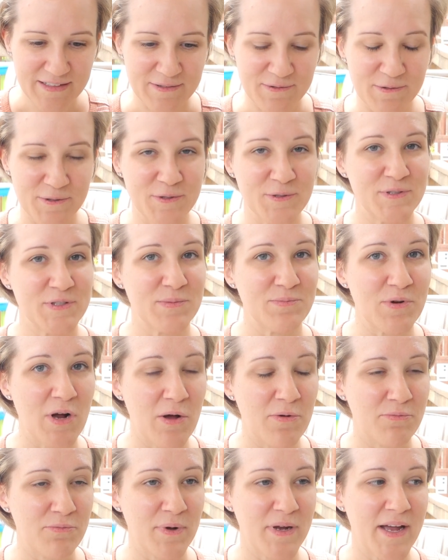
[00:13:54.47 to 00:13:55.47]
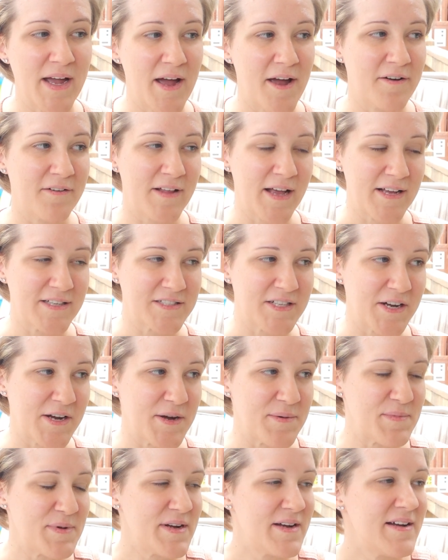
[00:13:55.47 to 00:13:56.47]
which was a problem I had last
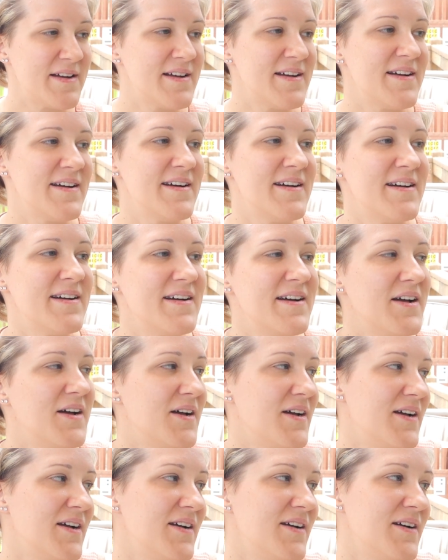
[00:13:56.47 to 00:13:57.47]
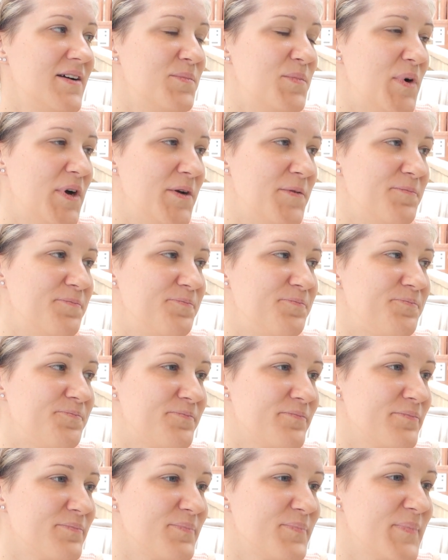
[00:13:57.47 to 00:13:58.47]
time. But
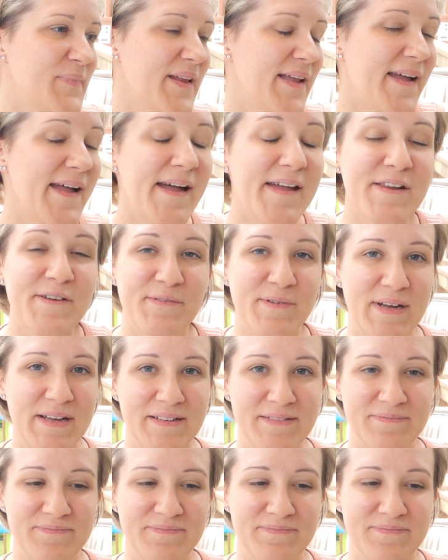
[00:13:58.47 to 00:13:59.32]
anyway,